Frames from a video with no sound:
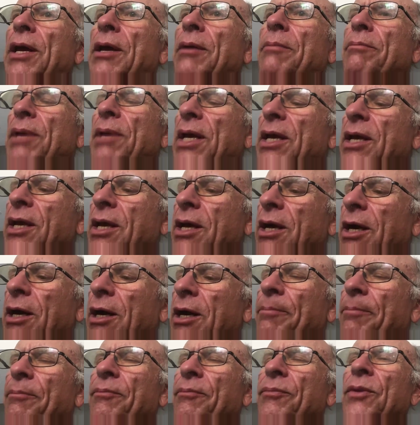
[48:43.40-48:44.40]
make
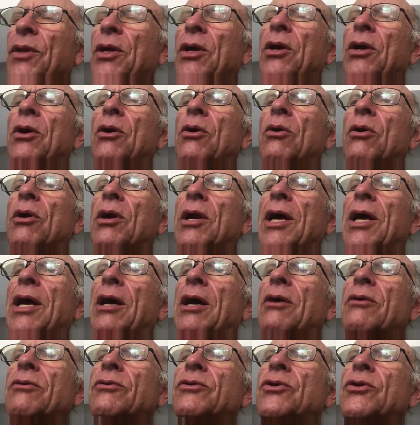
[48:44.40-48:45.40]
up, or
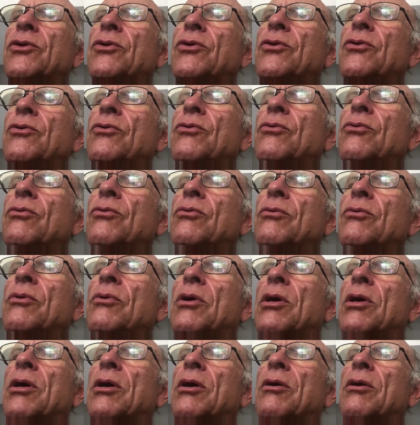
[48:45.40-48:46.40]
how do you
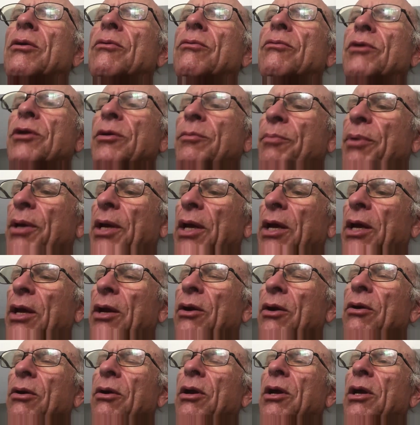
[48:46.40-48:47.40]

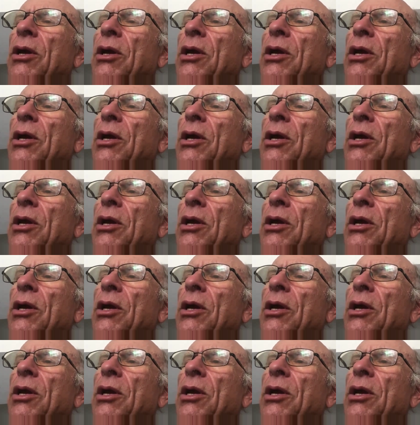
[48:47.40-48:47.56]
repair